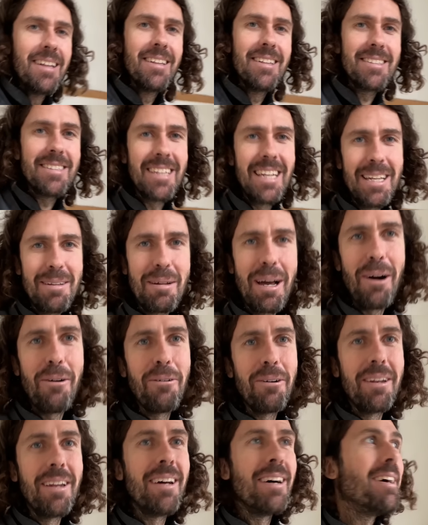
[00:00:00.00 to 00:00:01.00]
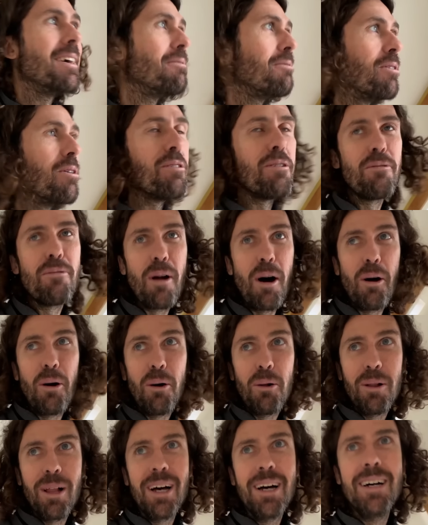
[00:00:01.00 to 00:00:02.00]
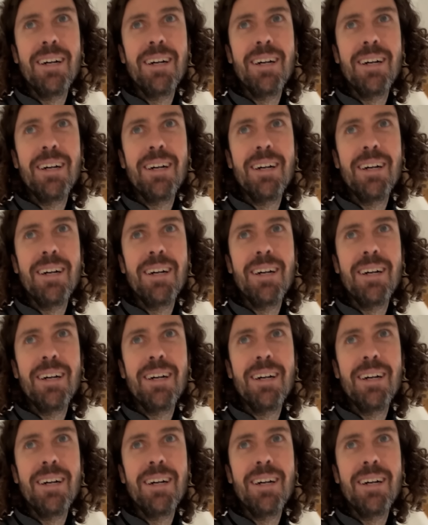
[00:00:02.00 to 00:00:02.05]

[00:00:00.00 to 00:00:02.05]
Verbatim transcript: Let's keep going, we're on a roll.